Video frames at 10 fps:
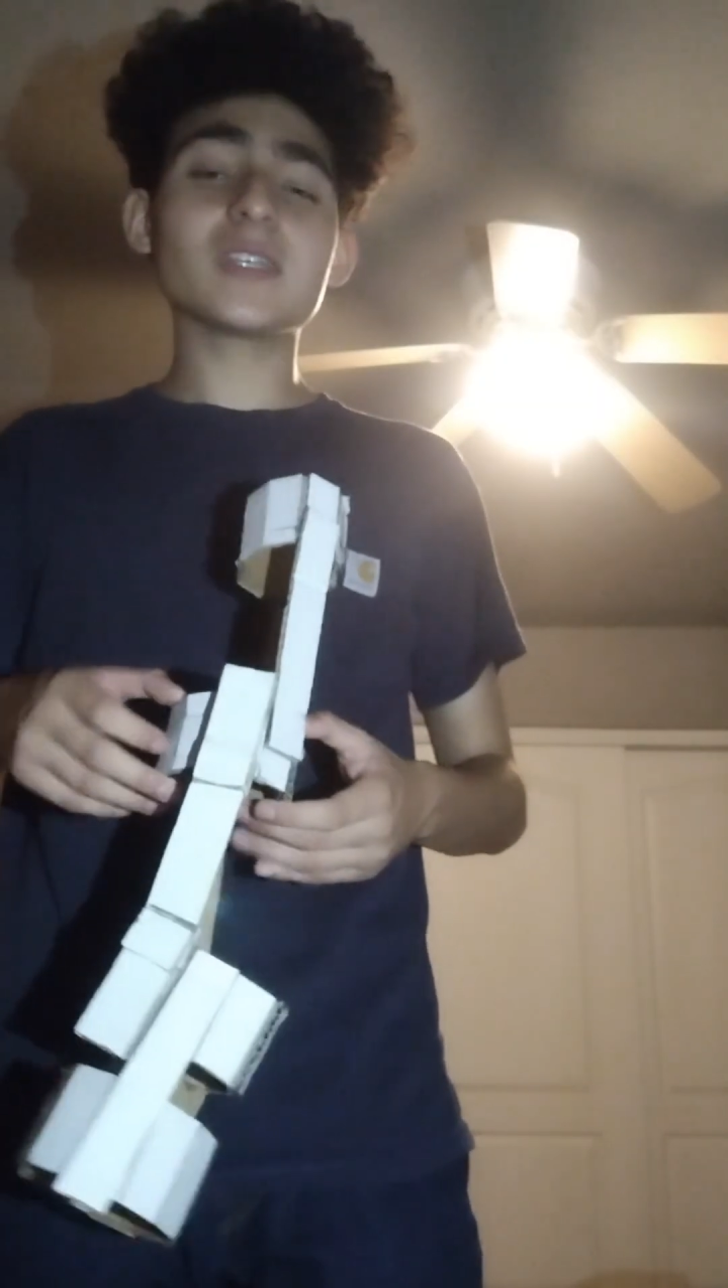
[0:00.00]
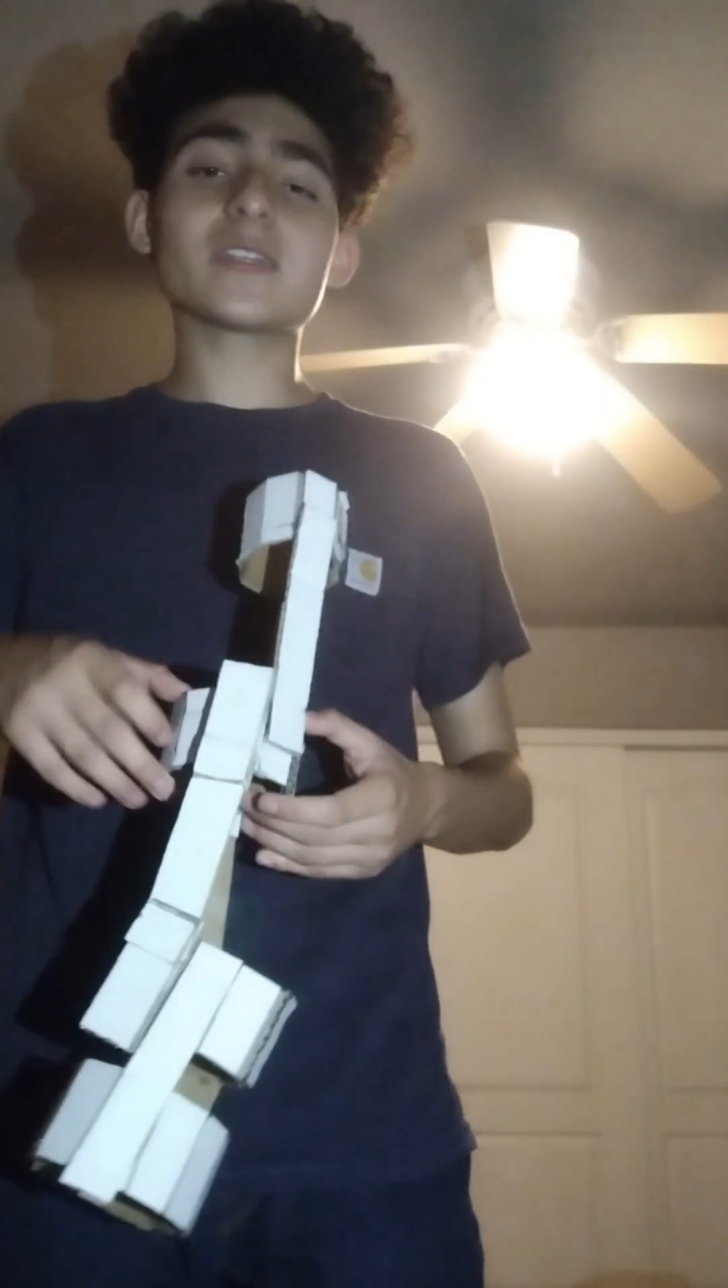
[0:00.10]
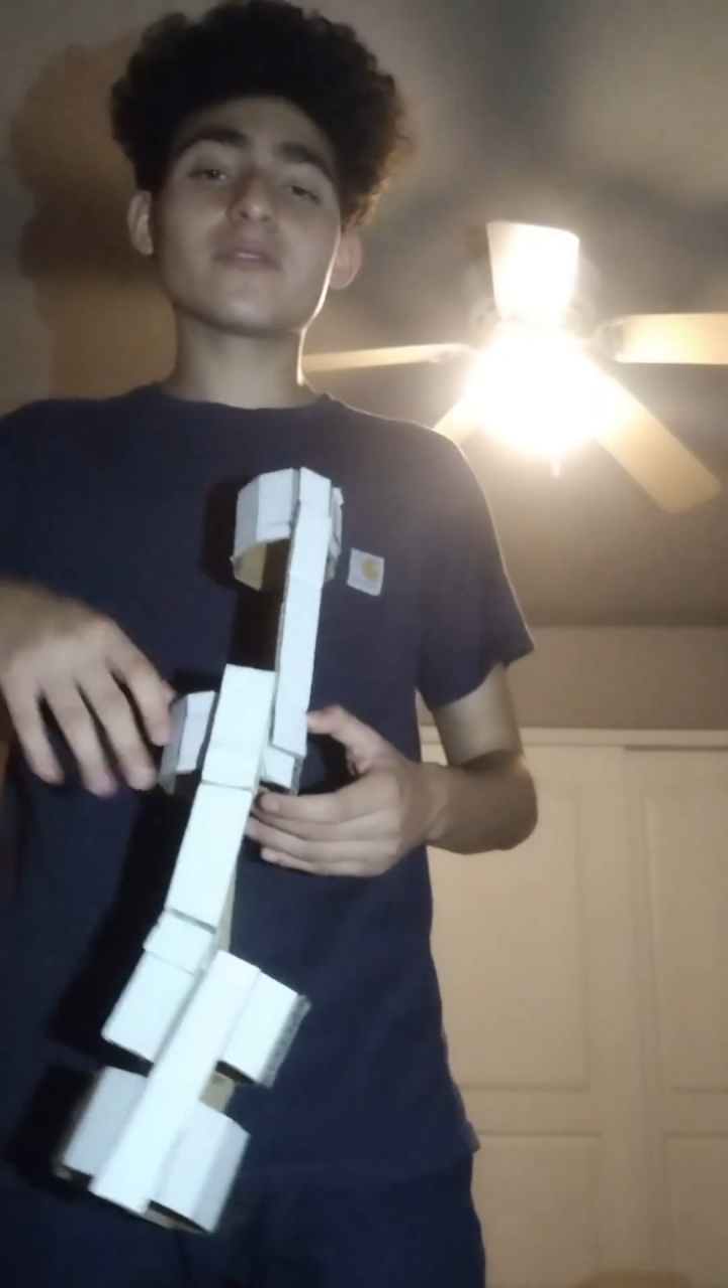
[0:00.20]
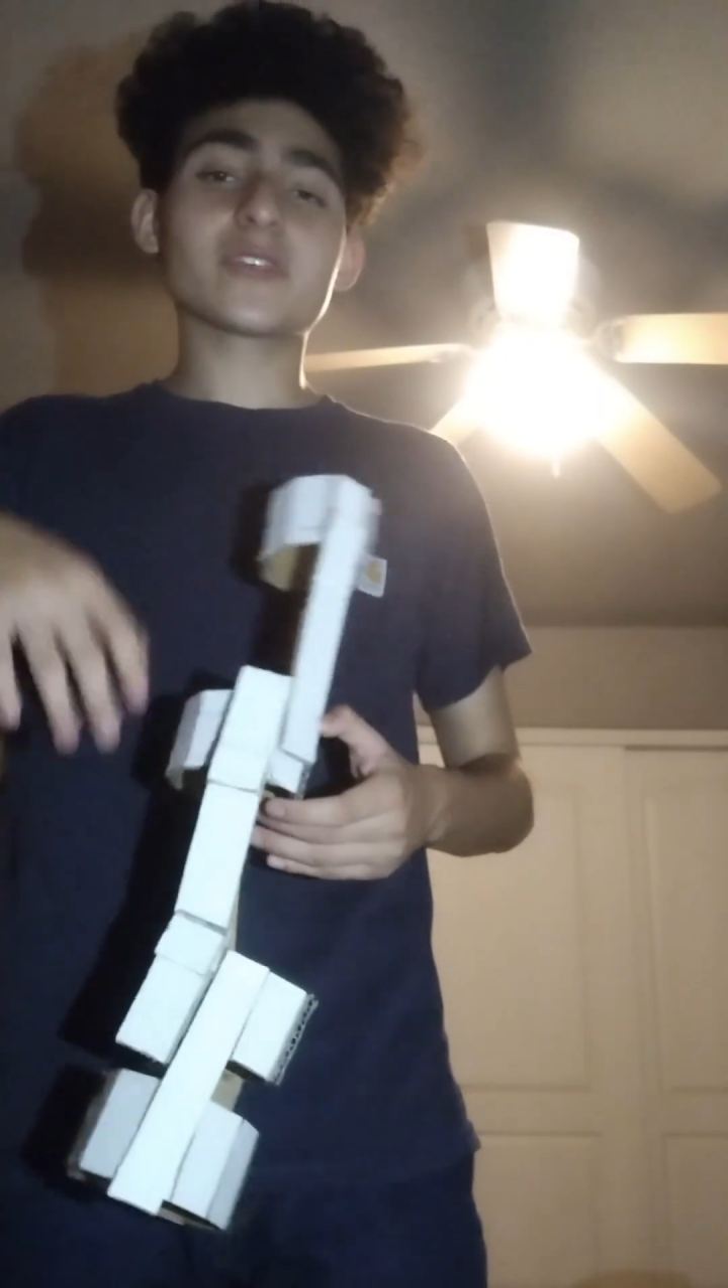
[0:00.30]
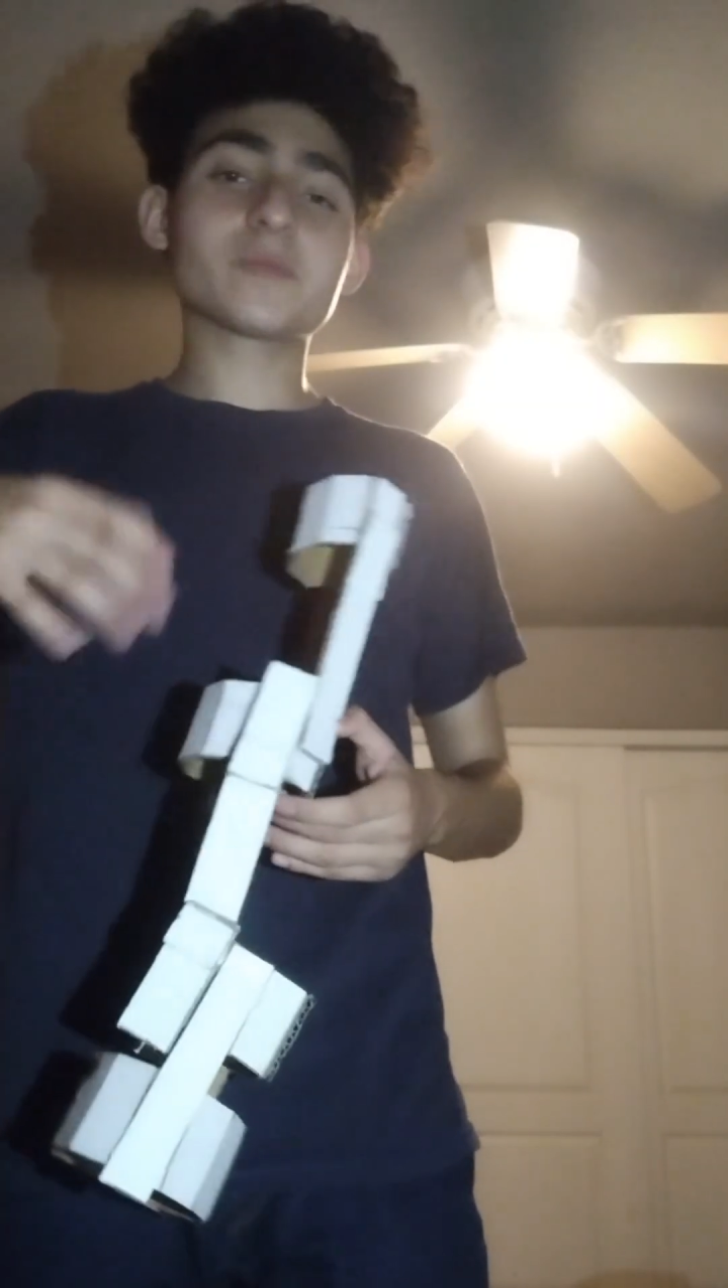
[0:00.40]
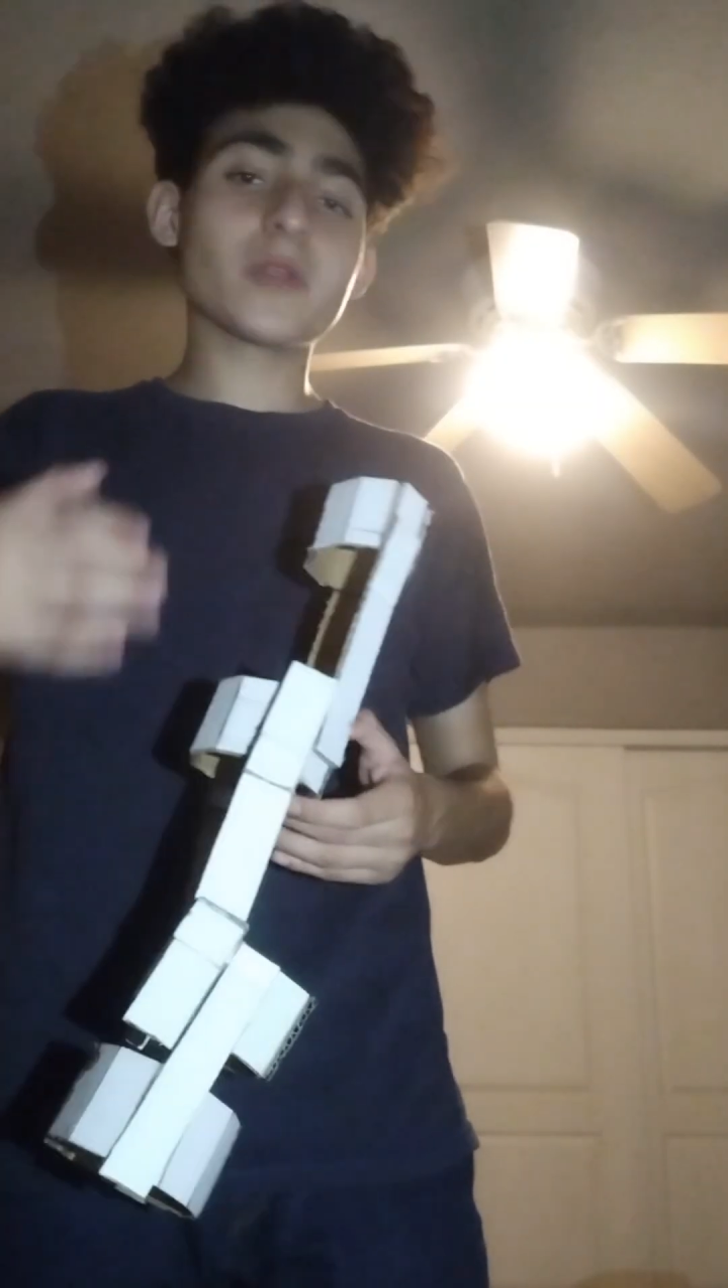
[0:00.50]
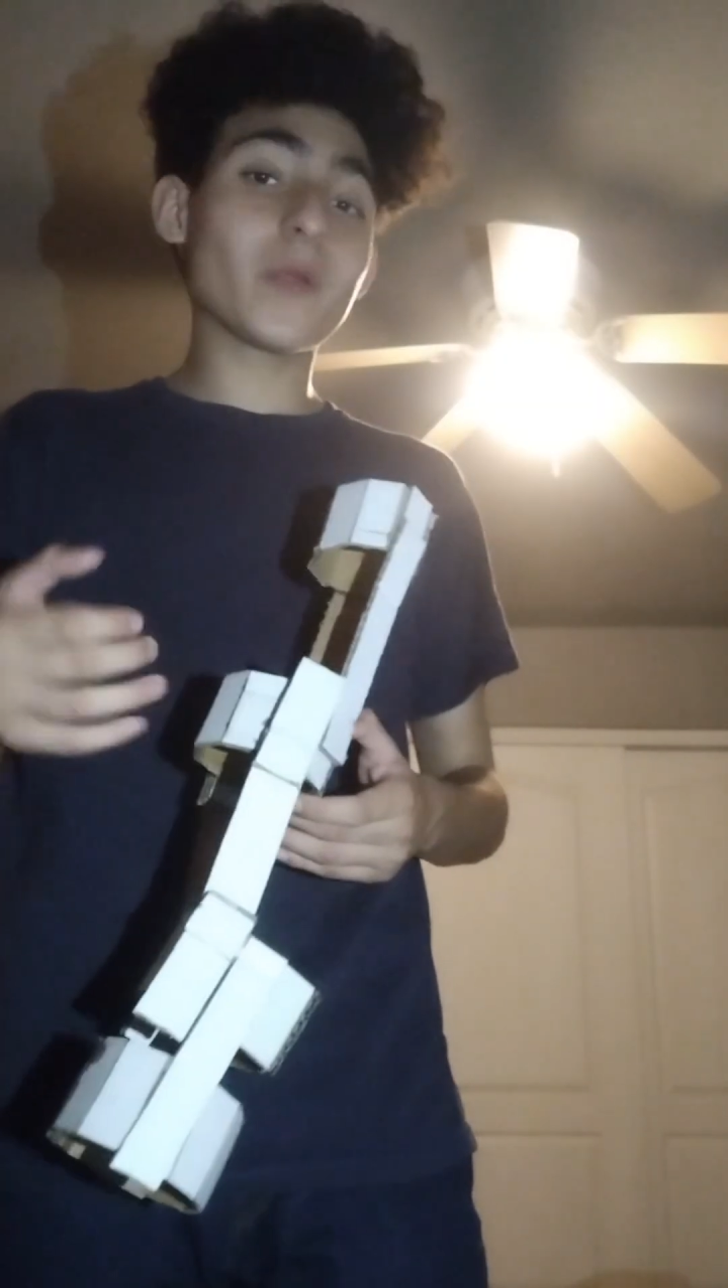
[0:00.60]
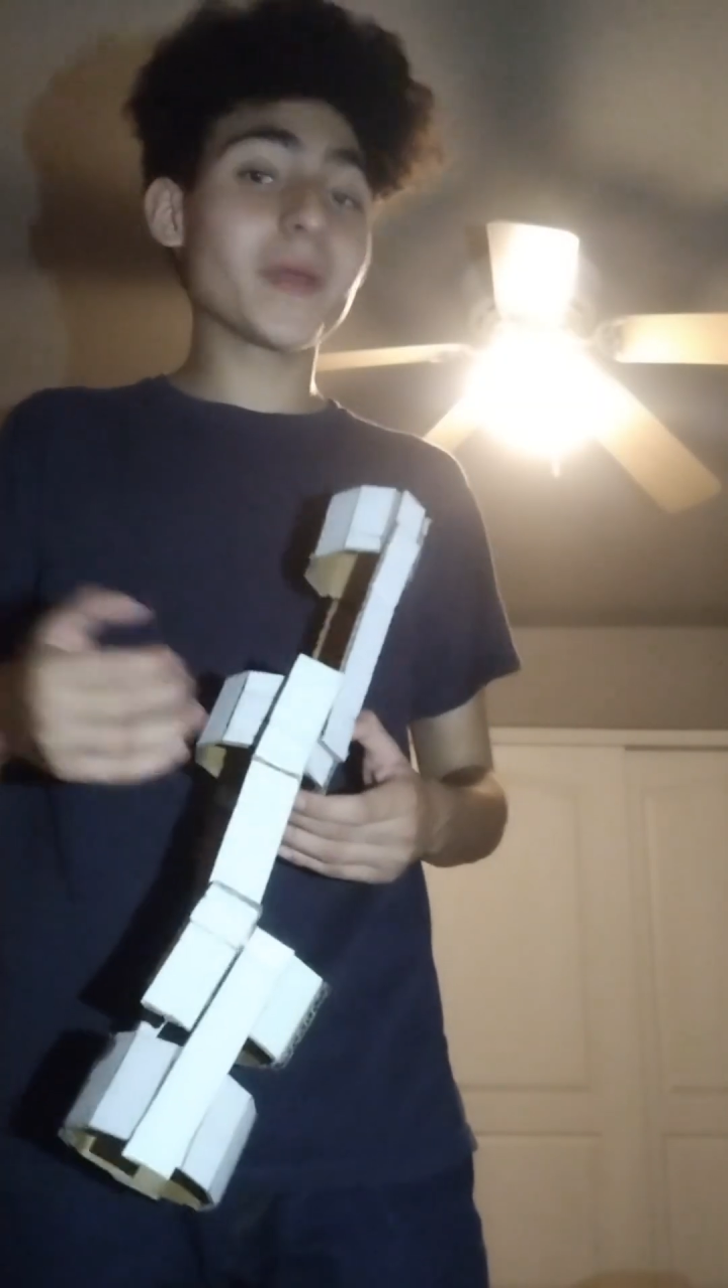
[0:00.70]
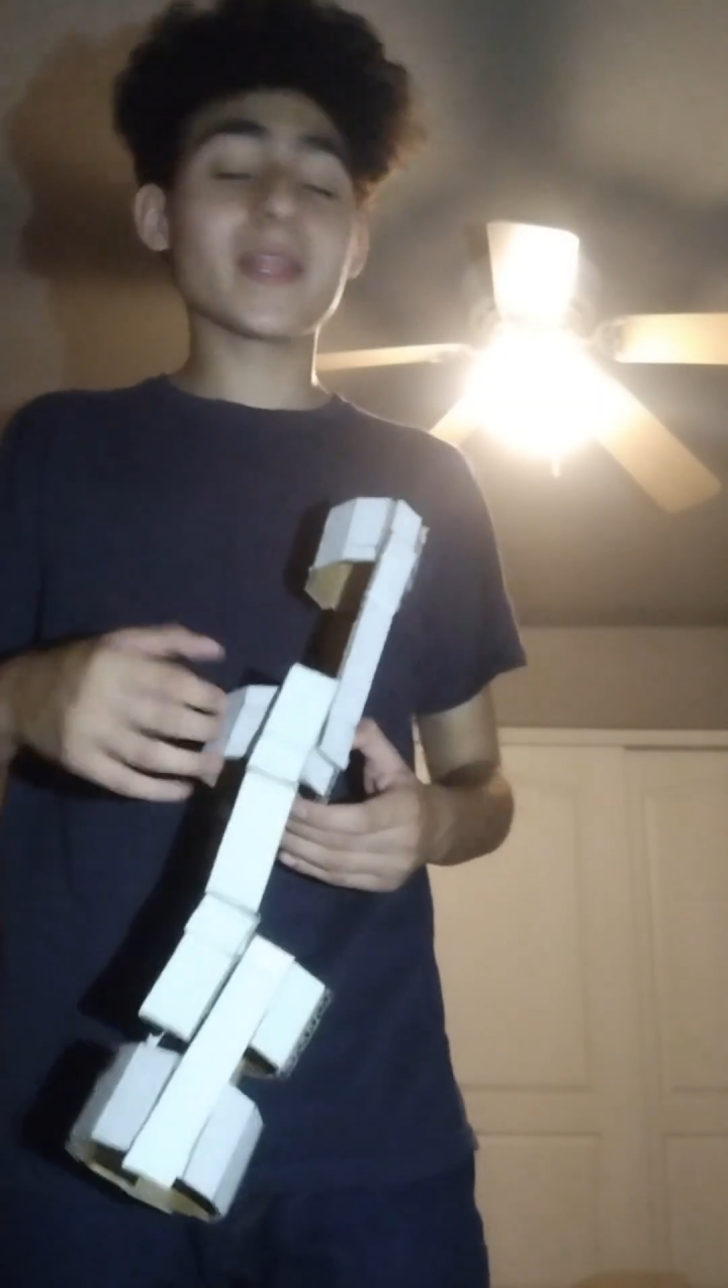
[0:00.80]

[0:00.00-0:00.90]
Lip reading: I have to experiment.